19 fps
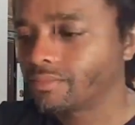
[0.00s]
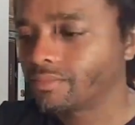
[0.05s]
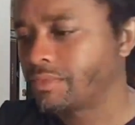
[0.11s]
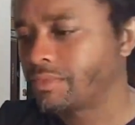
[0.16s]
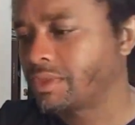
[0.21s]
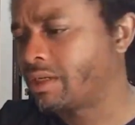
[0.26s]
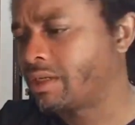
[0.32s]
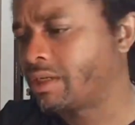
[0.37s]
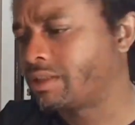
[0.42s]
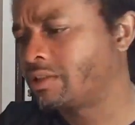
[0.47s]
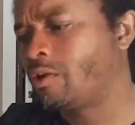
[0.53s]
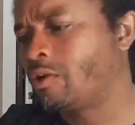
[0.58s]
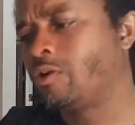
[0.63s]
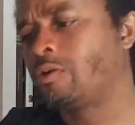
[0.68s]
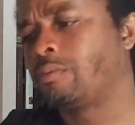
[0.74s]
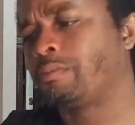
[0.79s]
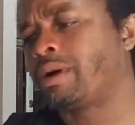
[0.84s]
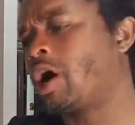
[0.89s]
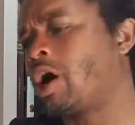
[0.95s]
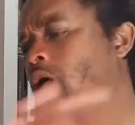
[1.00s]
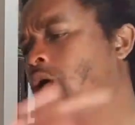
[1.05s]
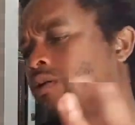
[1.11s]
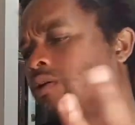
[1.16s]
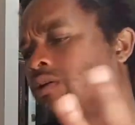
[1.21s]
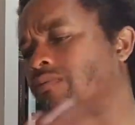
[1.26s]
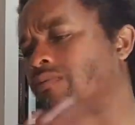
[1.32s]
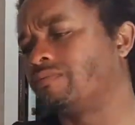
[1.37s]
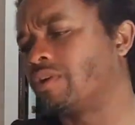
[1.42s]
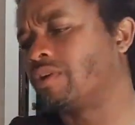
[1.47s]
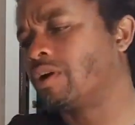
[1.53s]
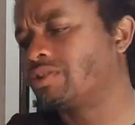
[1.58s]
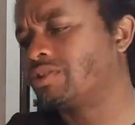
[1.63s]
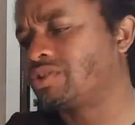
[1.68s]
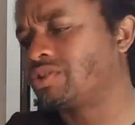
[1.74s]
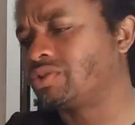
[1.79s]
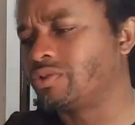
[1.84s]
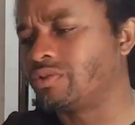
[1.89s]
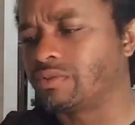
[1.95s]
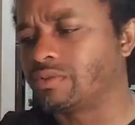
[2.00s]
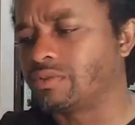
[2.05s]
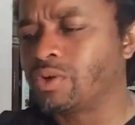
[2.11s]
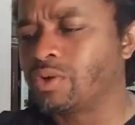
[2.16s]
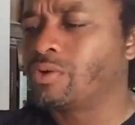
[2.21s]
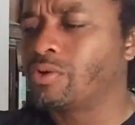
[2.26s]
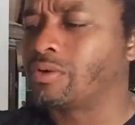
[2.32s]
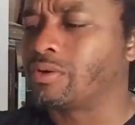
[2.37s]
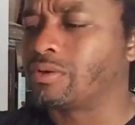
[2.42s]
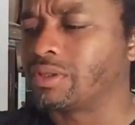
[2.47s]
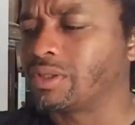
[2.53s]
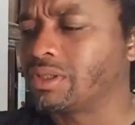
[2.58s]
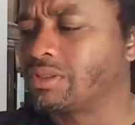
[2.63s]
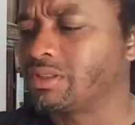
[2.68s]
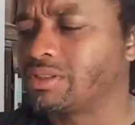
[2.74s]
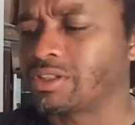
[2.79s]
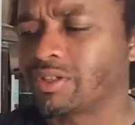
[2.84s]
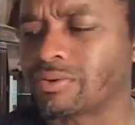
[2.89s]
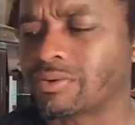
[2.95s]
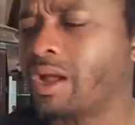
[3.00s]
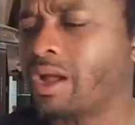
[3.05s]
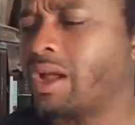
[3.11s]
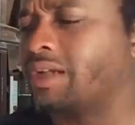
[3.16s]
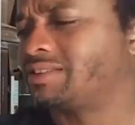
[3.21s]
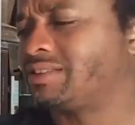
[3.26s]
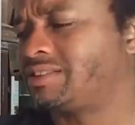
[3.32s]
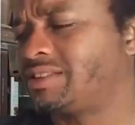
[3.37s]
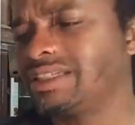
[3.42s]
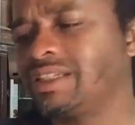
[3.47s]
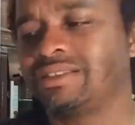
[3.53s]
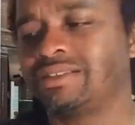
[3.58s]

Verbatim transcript: I said, oh, power and virtue, Lord, Christ, Jesus.